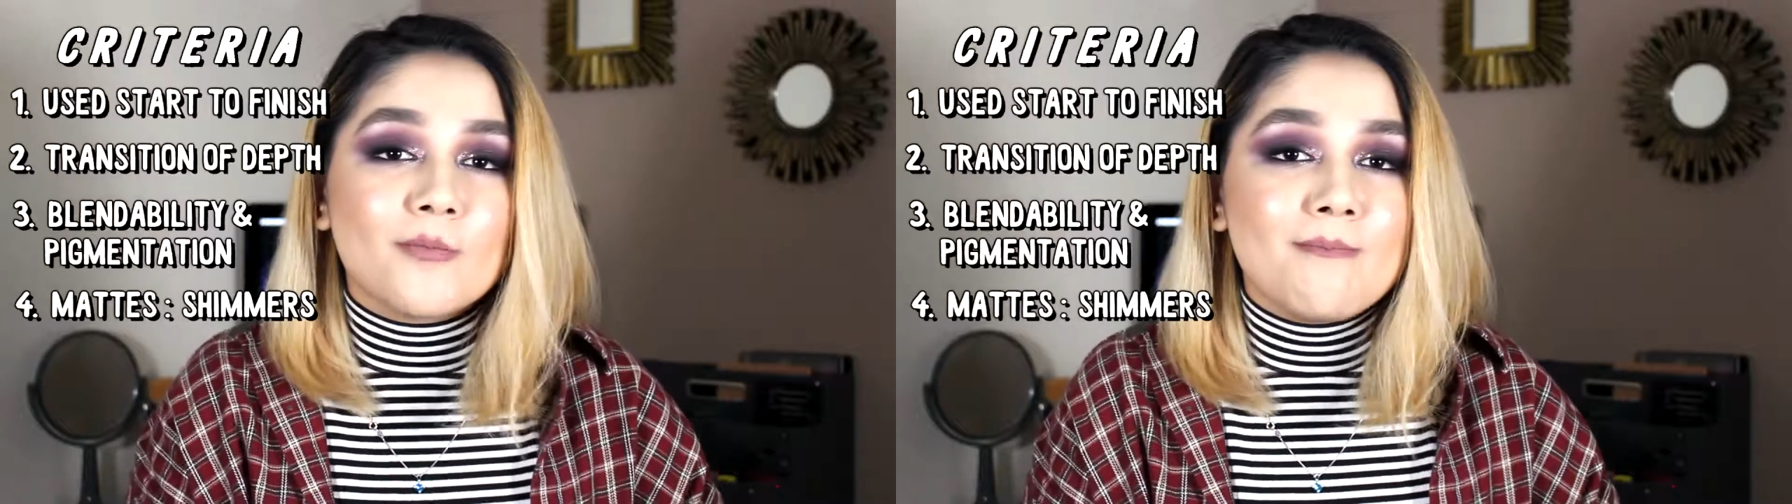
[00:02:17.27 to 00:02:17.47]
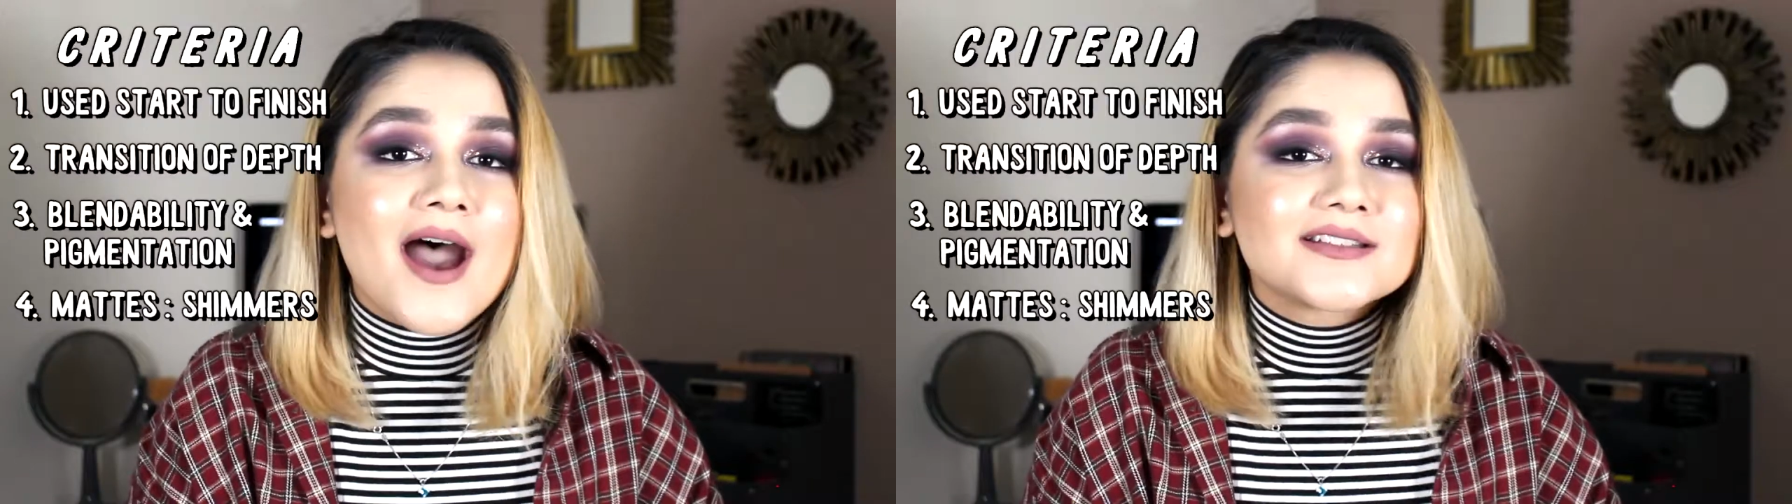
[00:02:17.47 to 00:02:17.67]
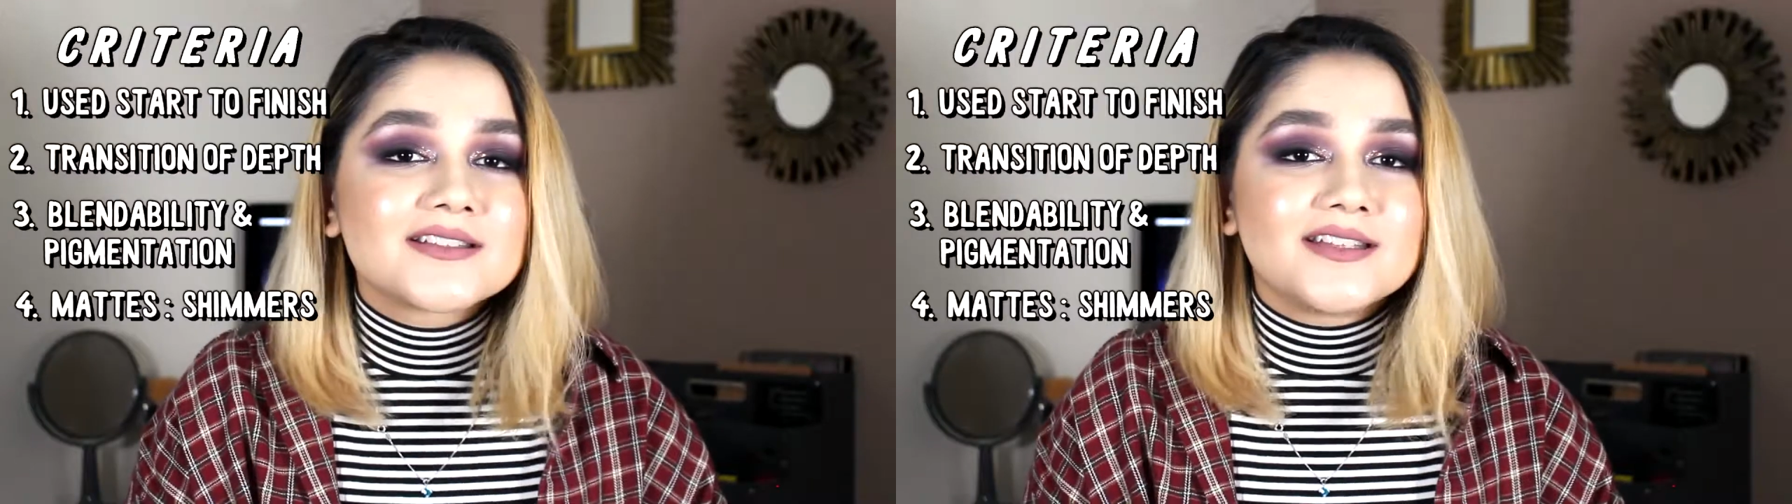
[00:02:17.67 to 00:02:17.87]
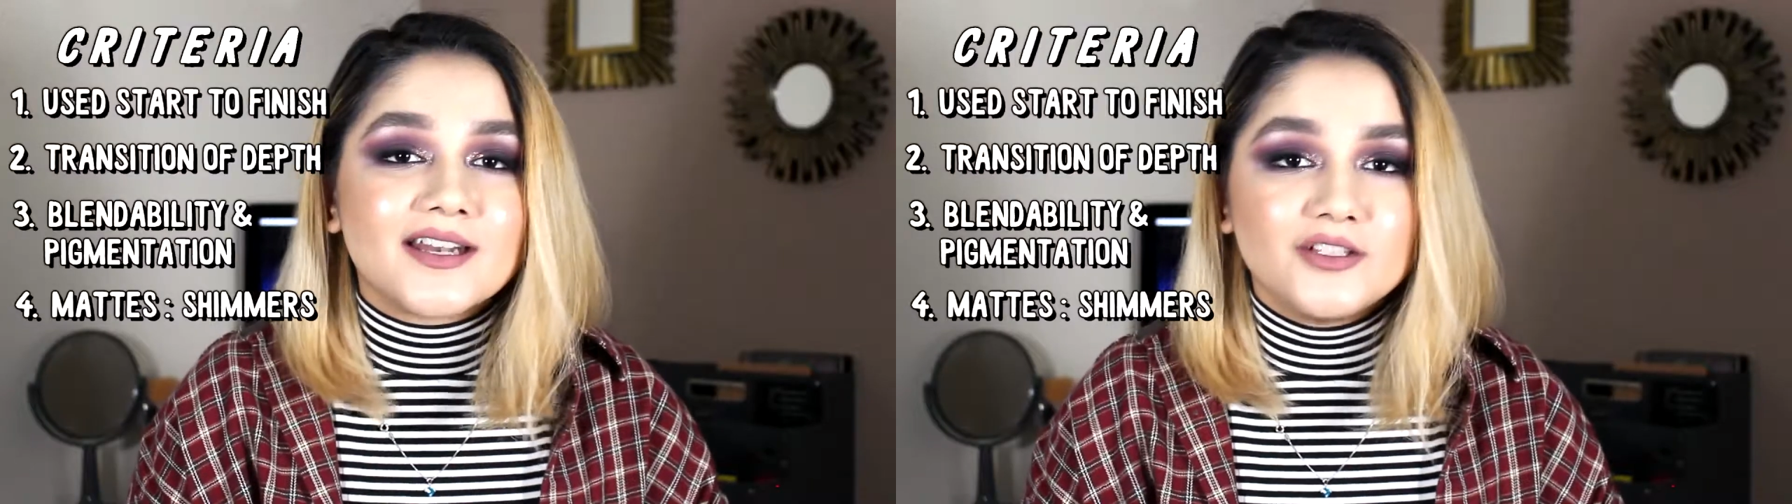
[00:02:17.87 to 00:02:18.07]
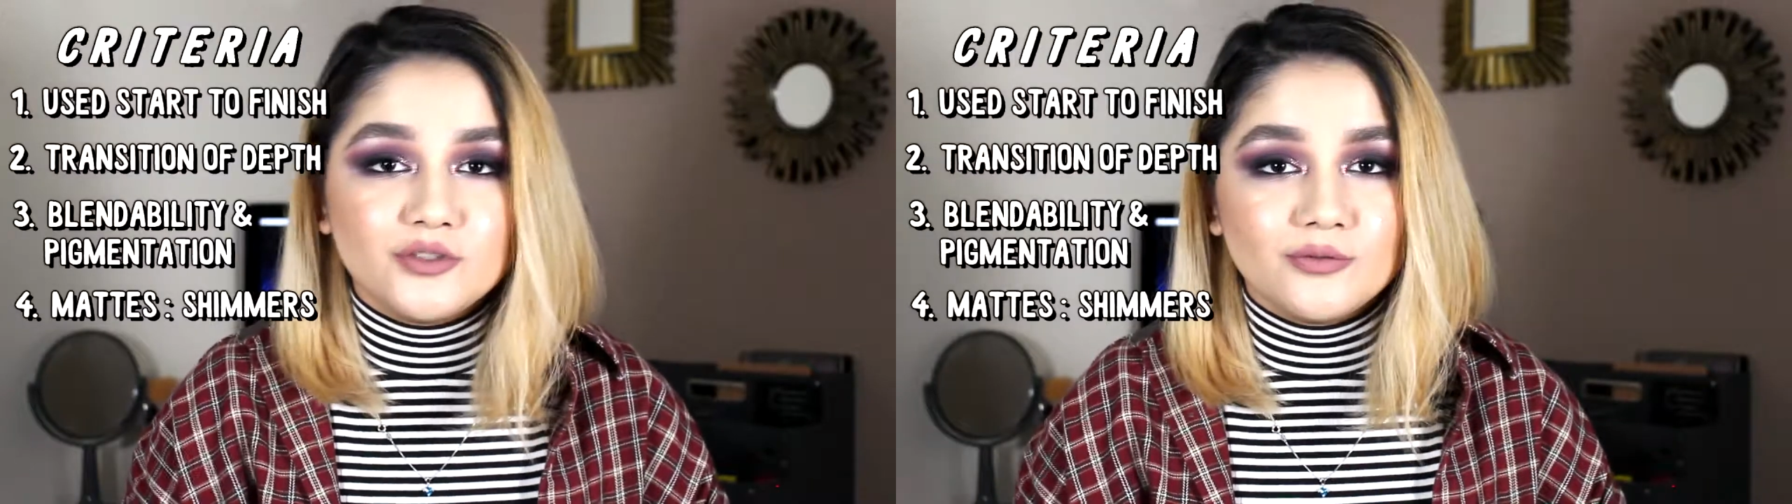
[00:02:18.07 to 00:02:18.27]
mattes than
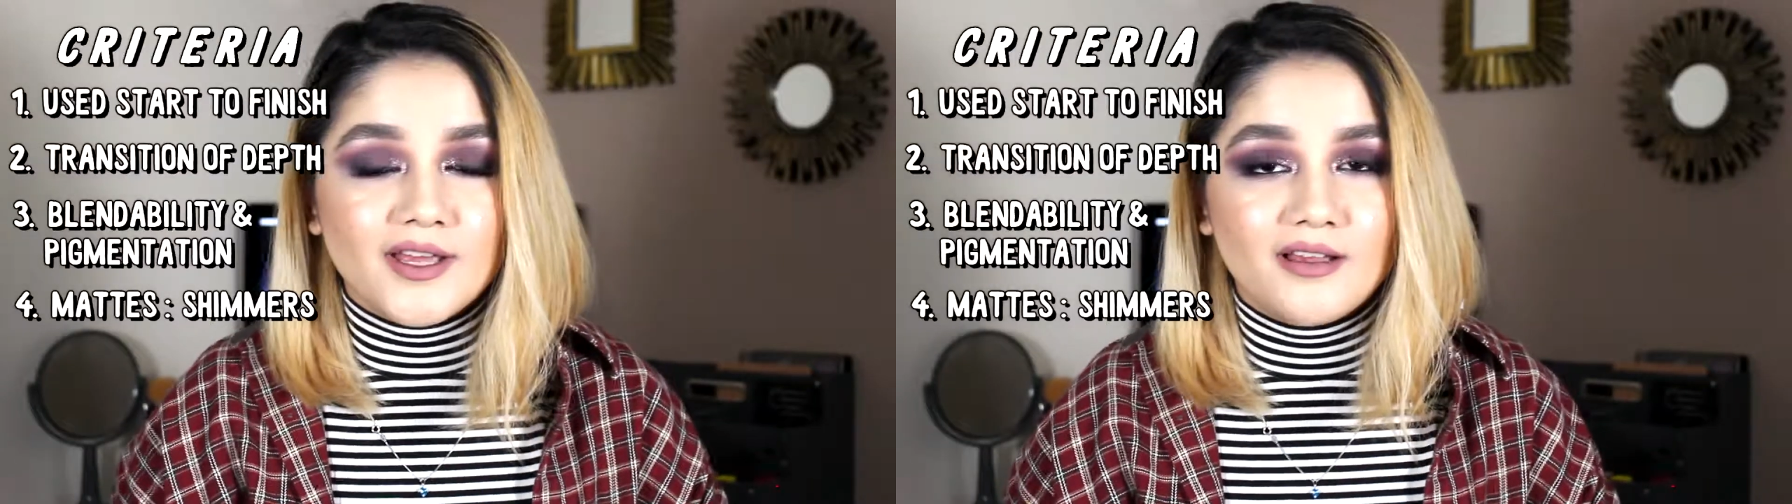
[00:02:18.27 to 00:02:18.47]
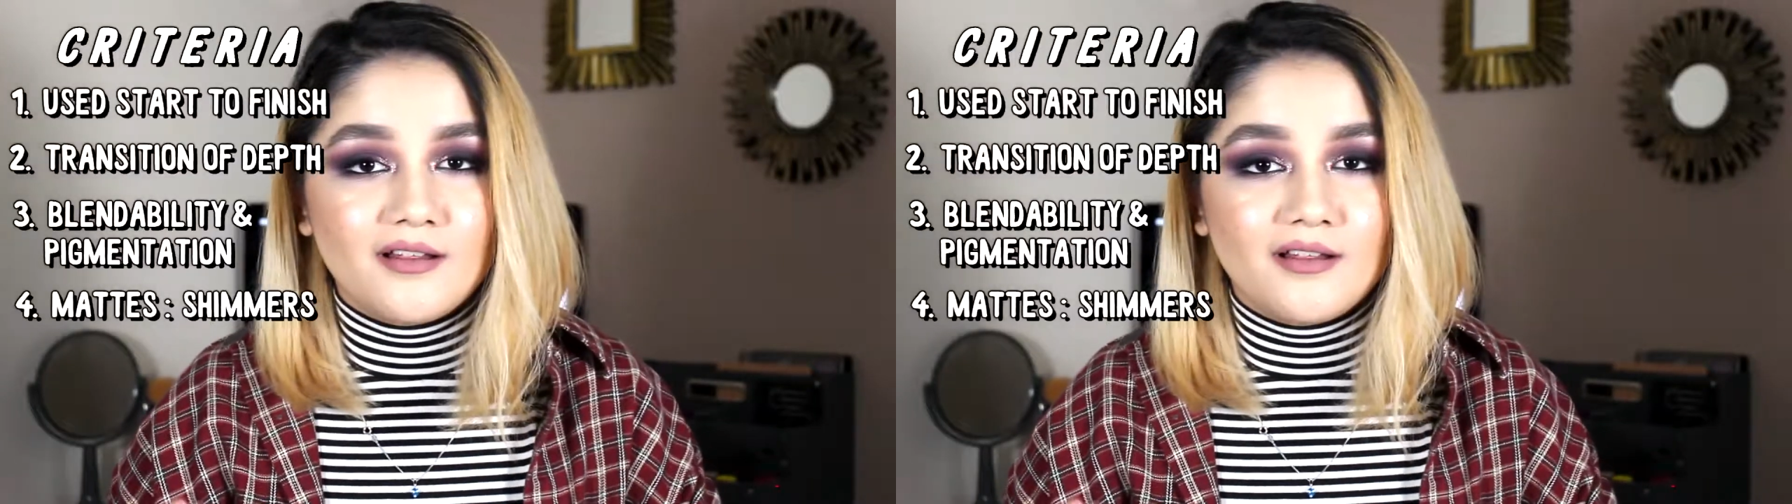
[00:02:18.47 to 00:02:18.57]
I do like